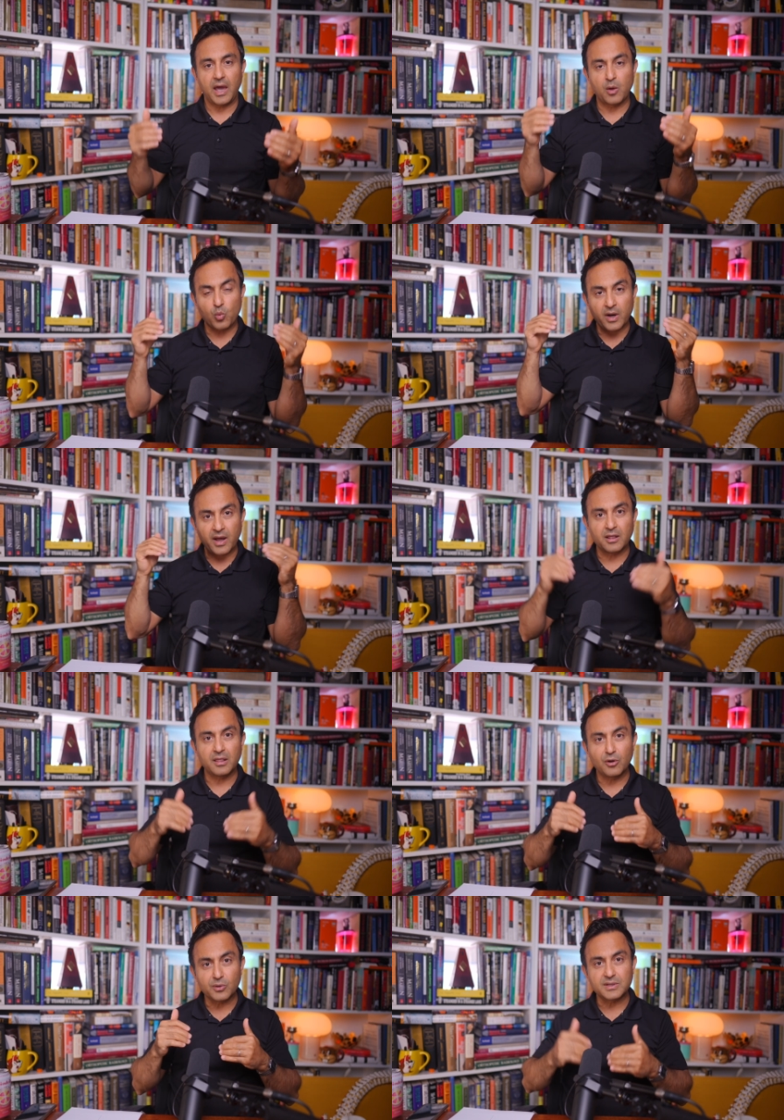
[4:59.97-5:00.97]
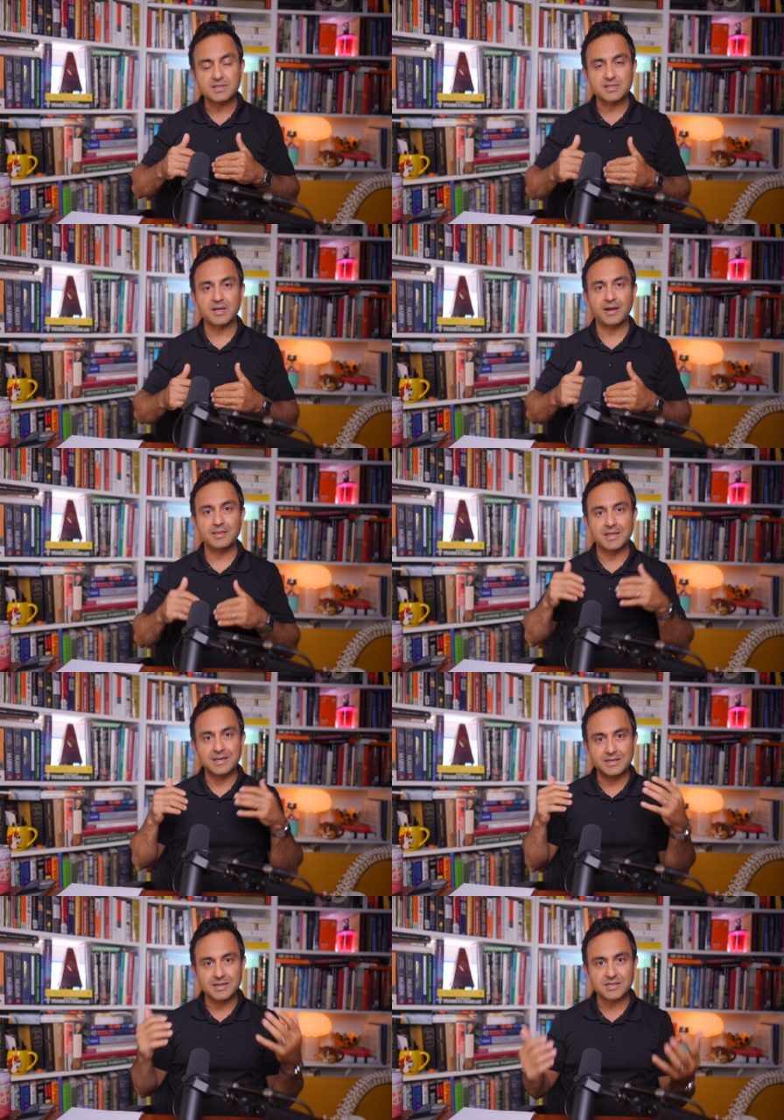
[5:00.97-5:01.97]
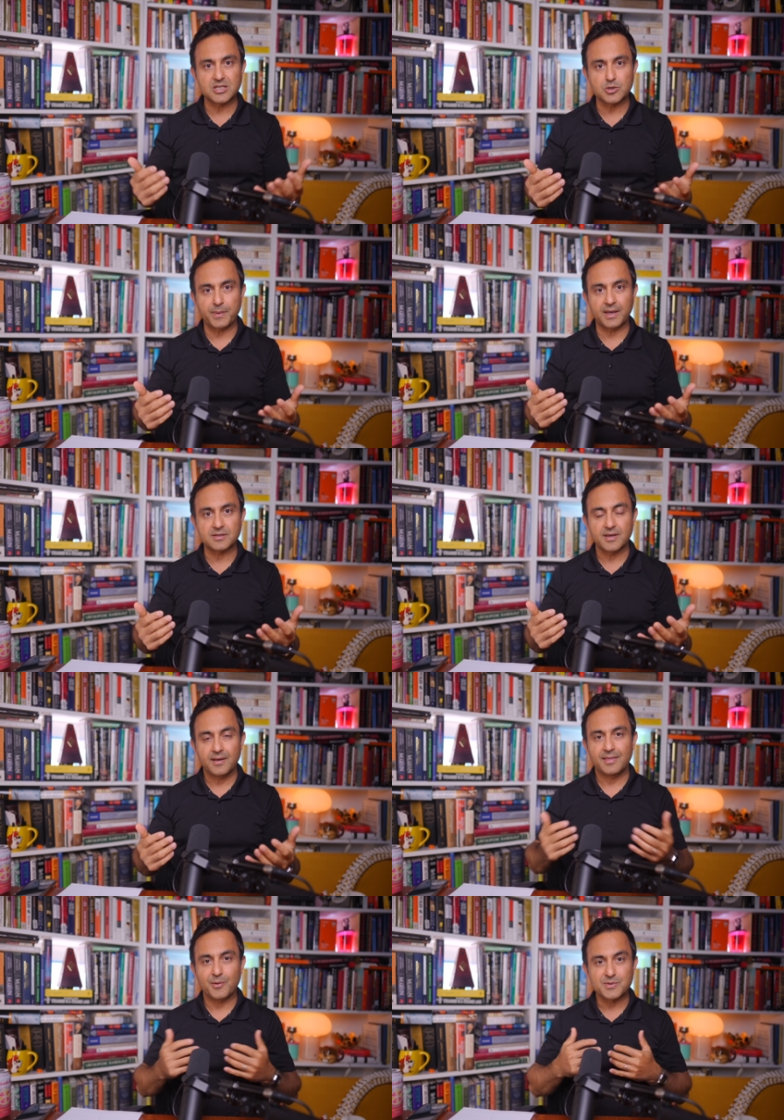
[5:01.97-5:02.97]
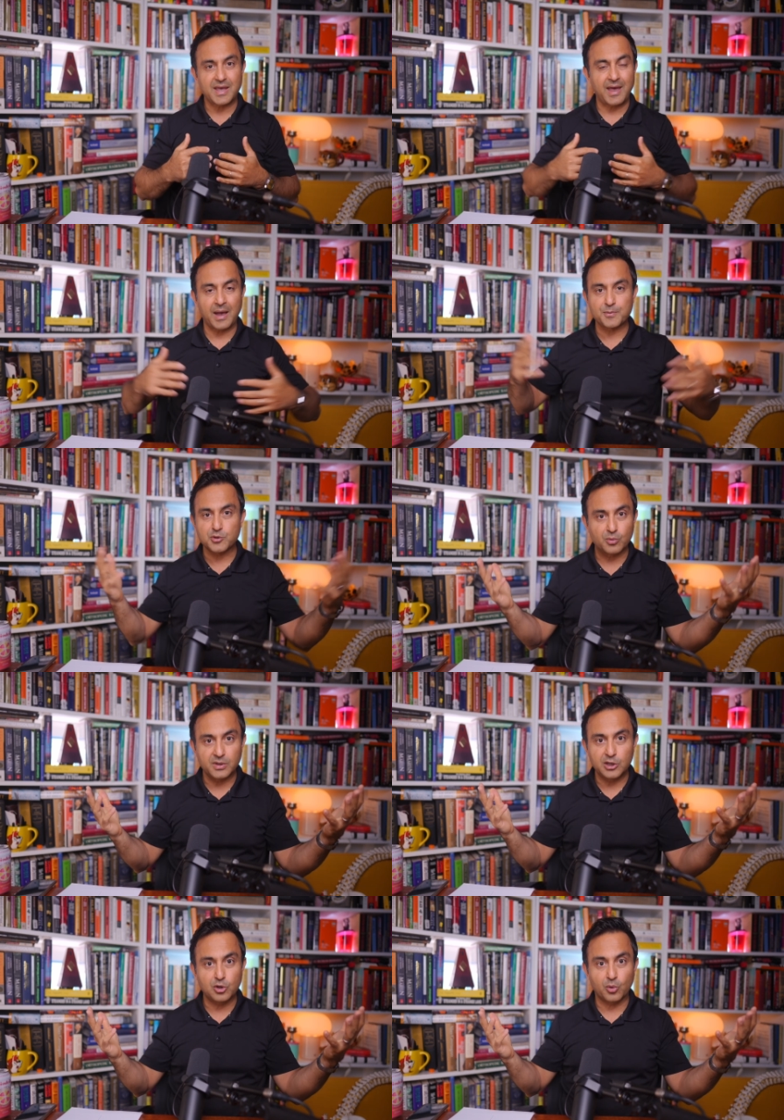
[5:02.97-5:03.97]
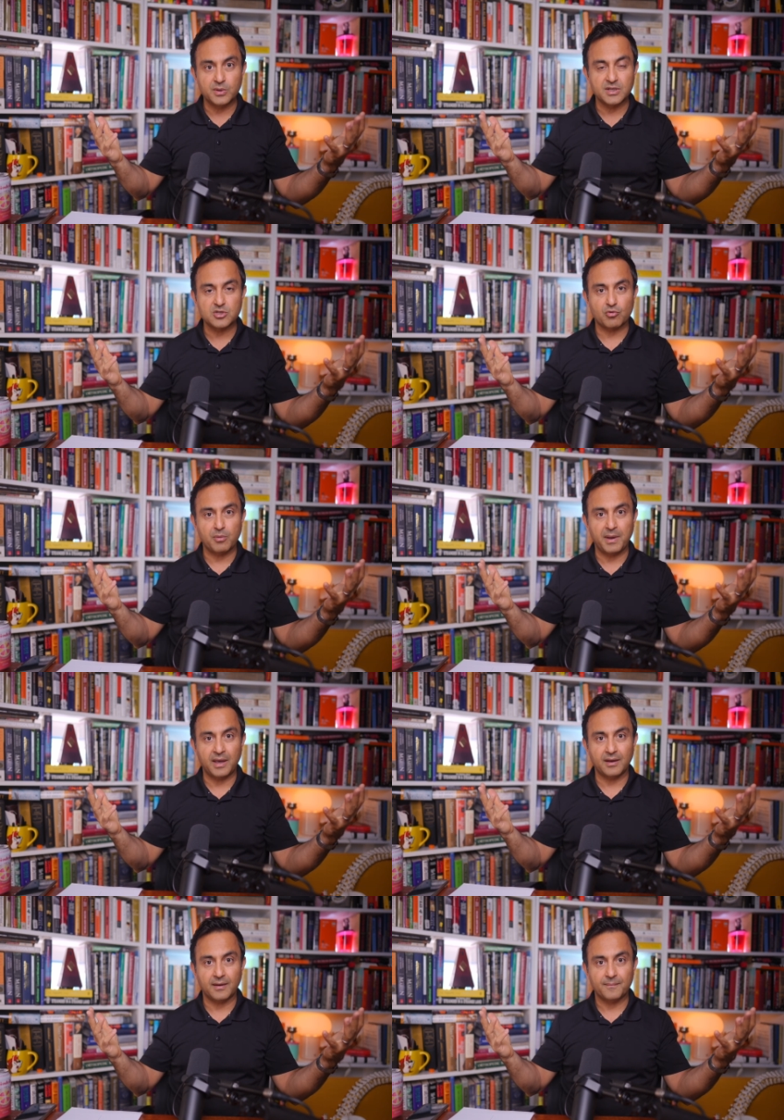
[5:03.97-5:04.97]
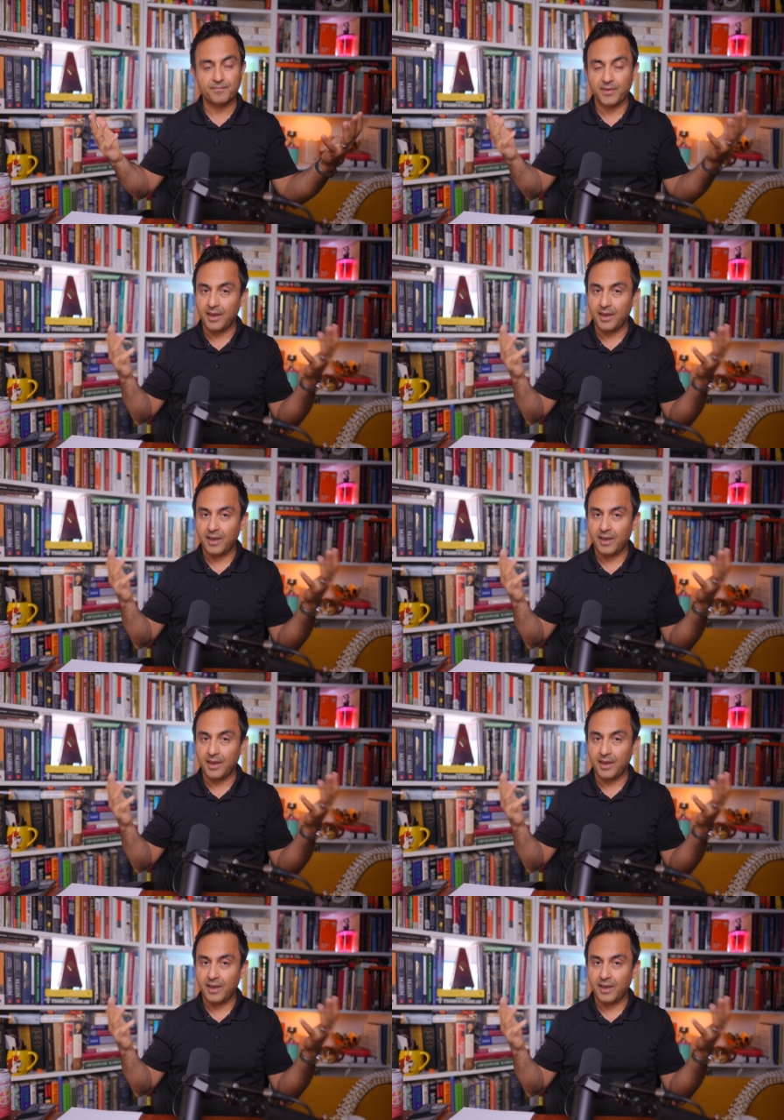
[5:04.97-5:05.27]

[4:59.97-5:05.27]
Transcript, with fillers: And when I looked inside the disc space, there was absolutely no disc remaining.